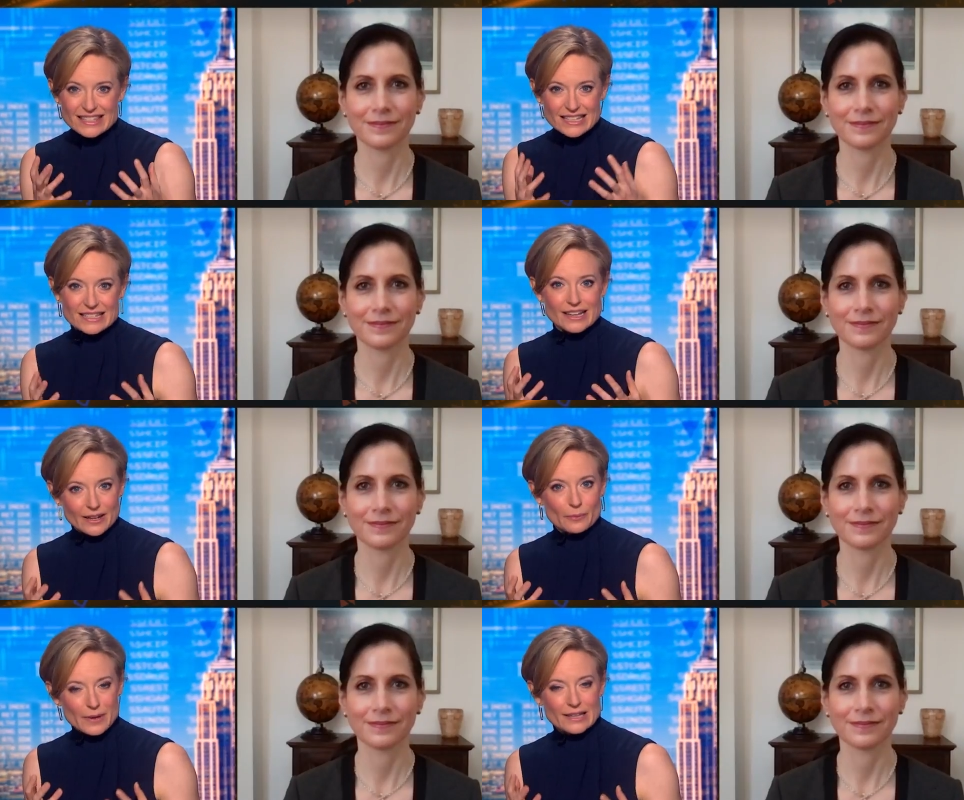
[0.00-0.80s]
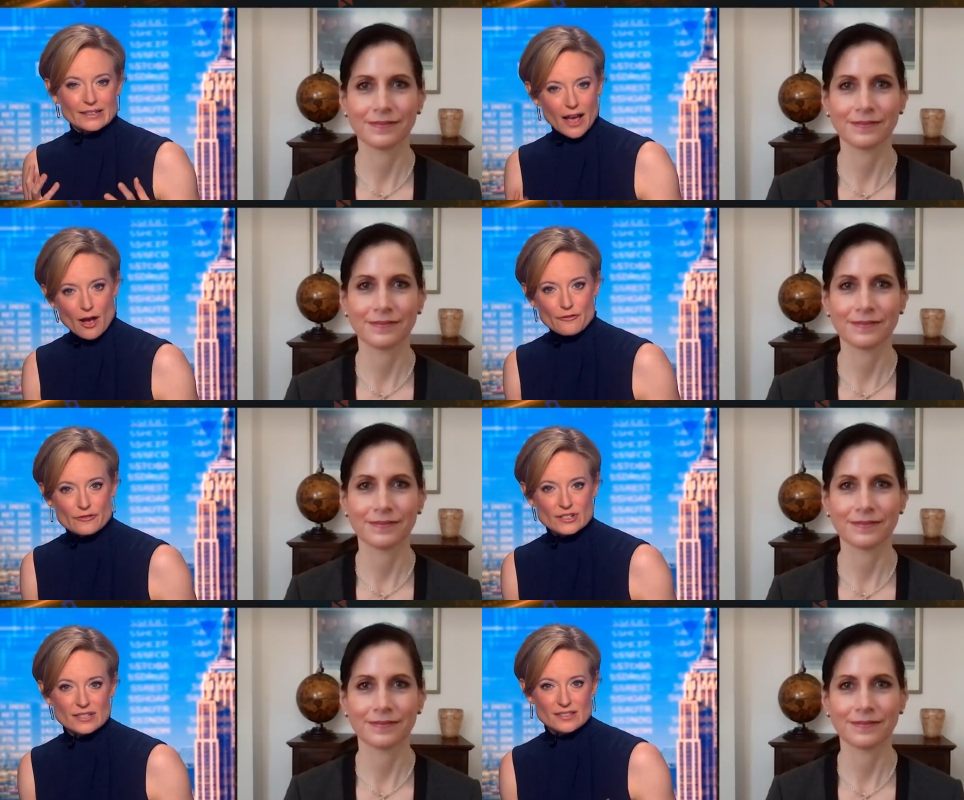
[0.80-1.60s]
Speaker 1: this going to be enough
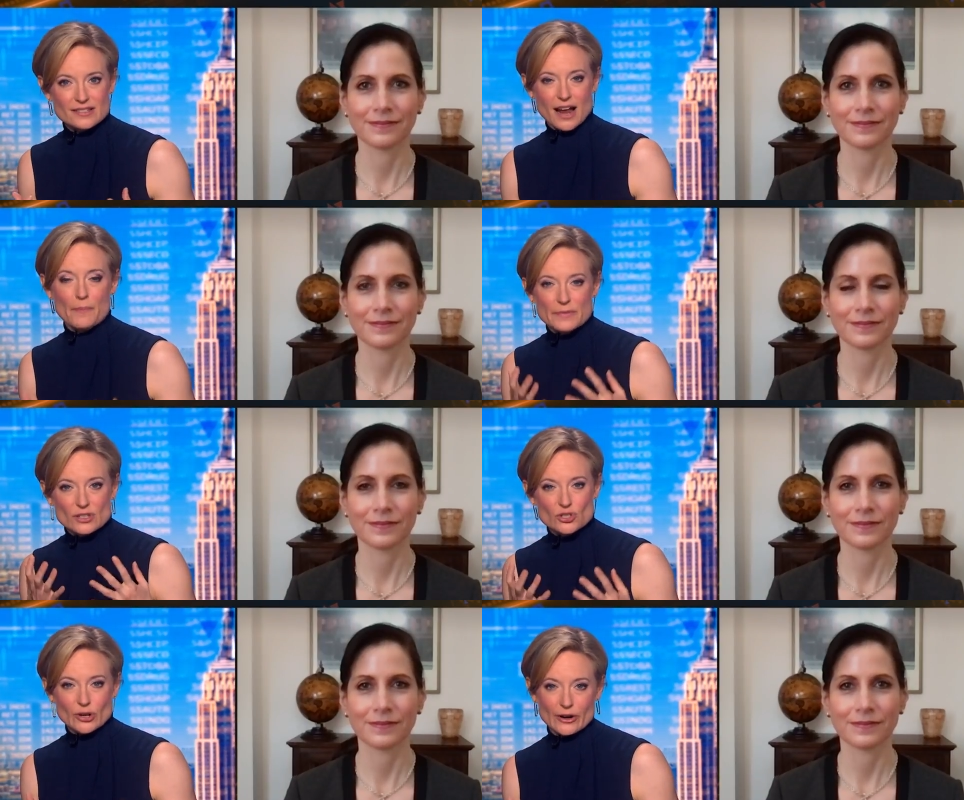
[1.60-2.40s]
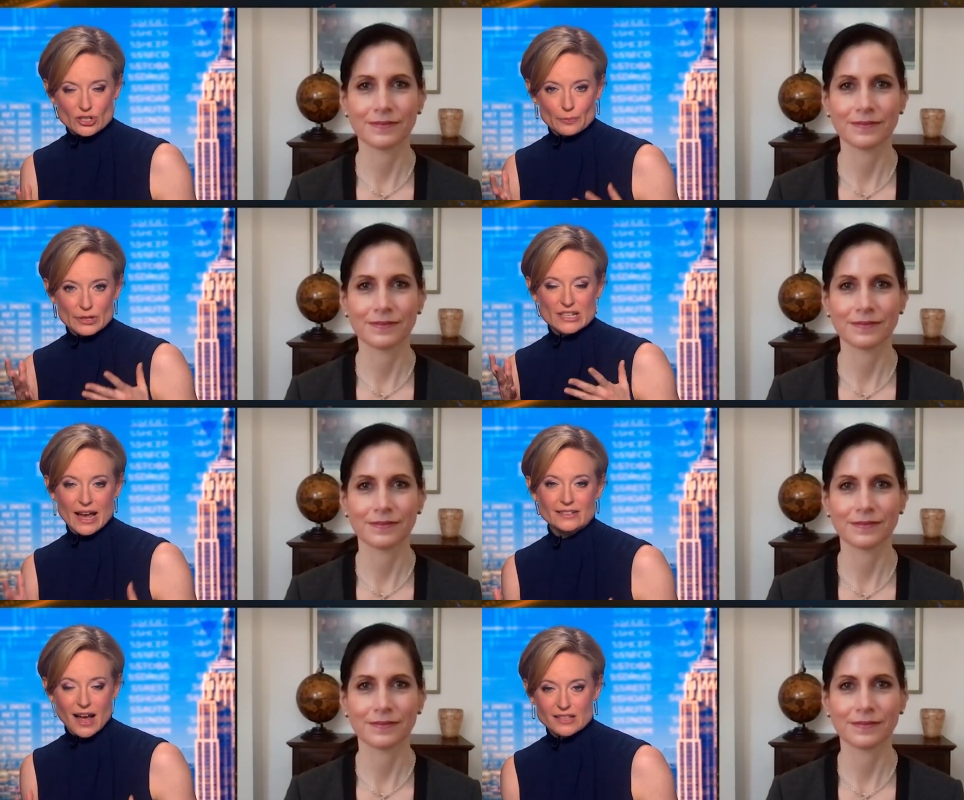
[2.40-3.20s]
to stop this surge and
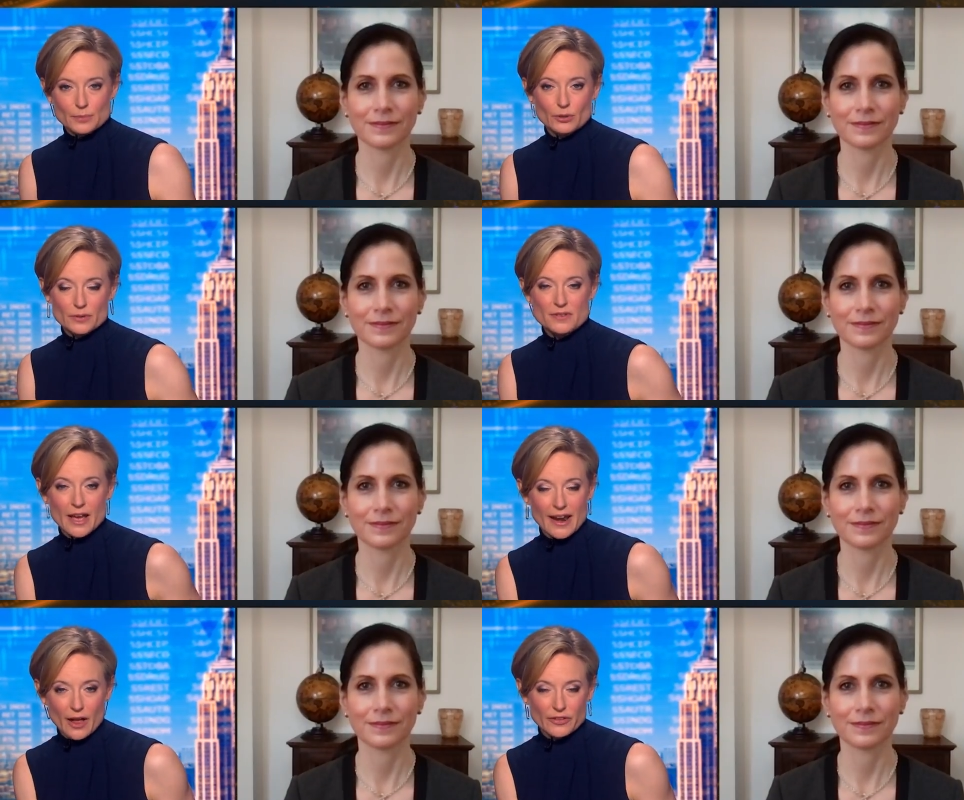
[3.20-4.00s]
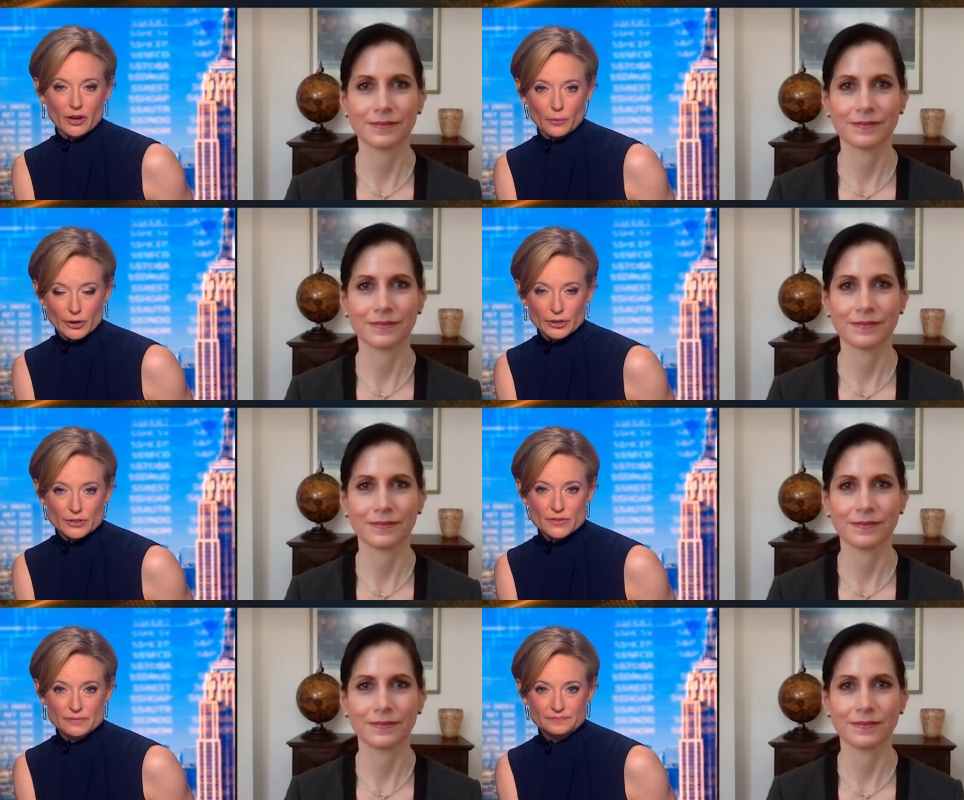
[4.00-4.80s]
protect hospitals and healthcare
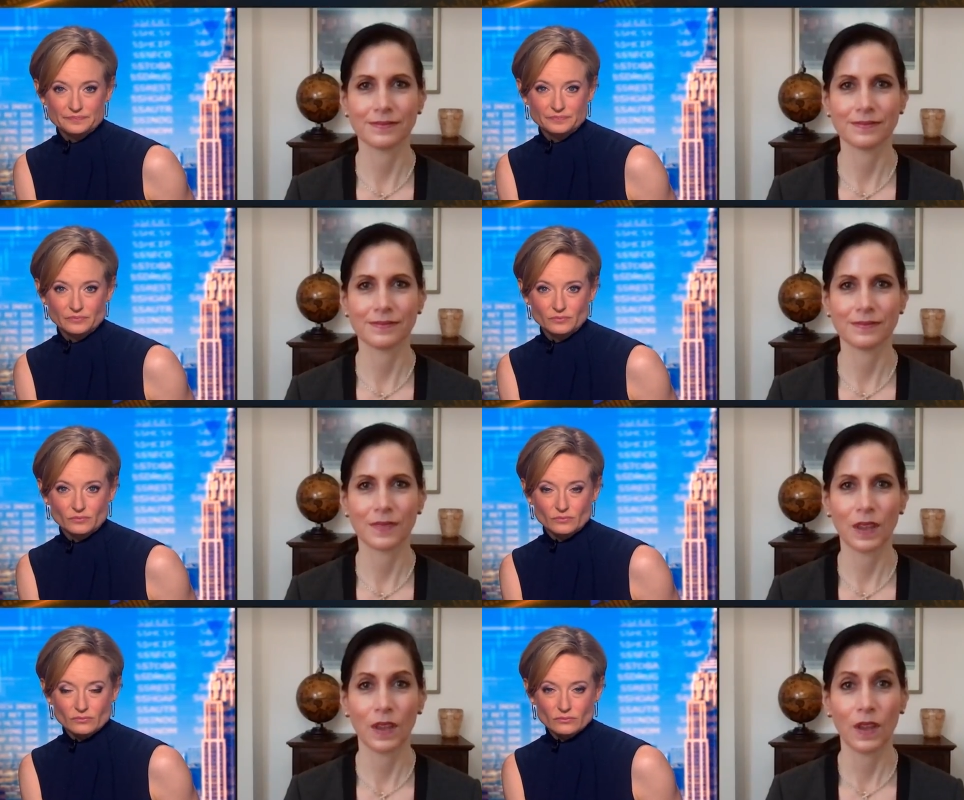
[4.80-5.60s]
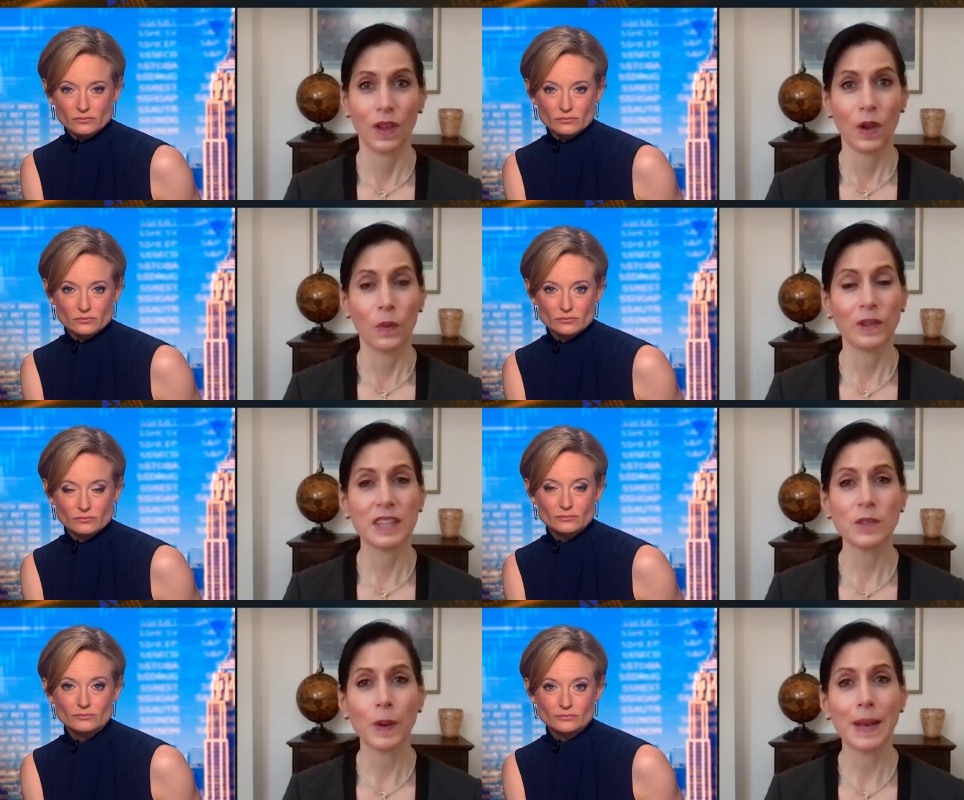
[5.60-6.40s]
workers?
Speaker 2: Well, at
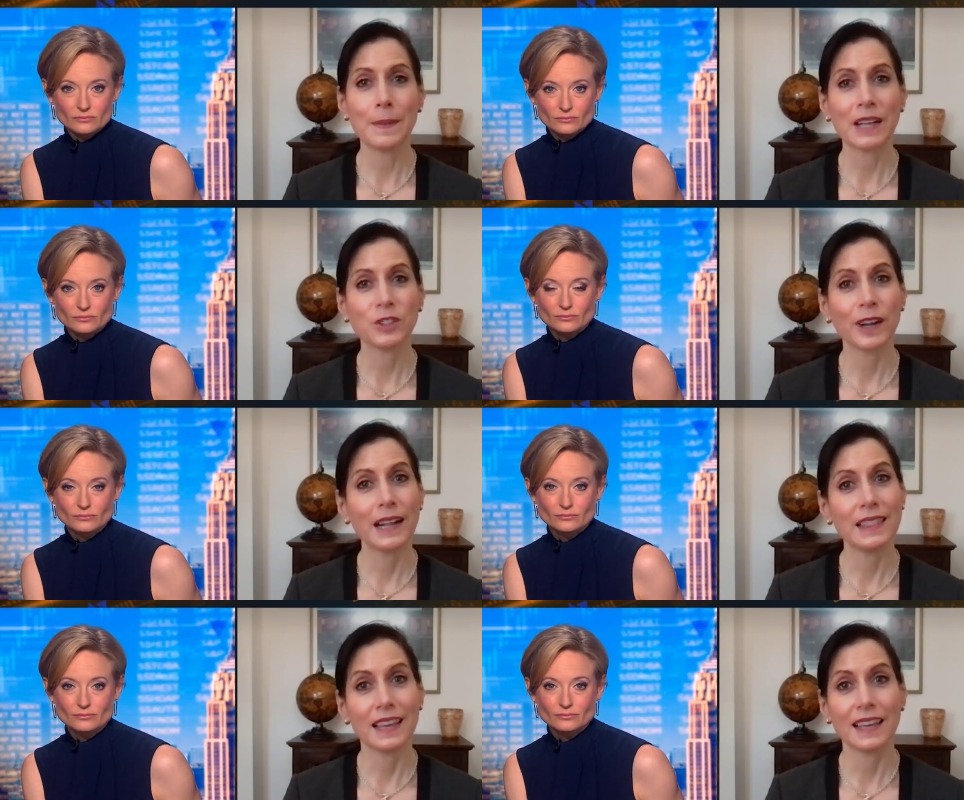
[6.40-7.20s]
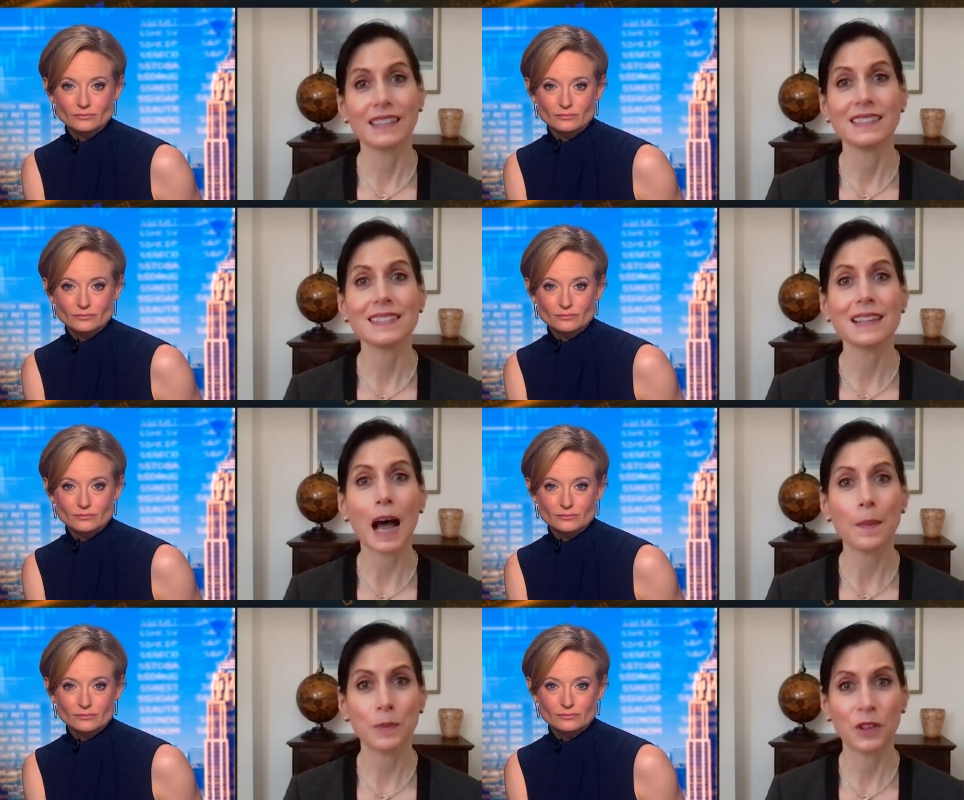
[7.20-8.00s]
this point, I'm not sure anything can stop the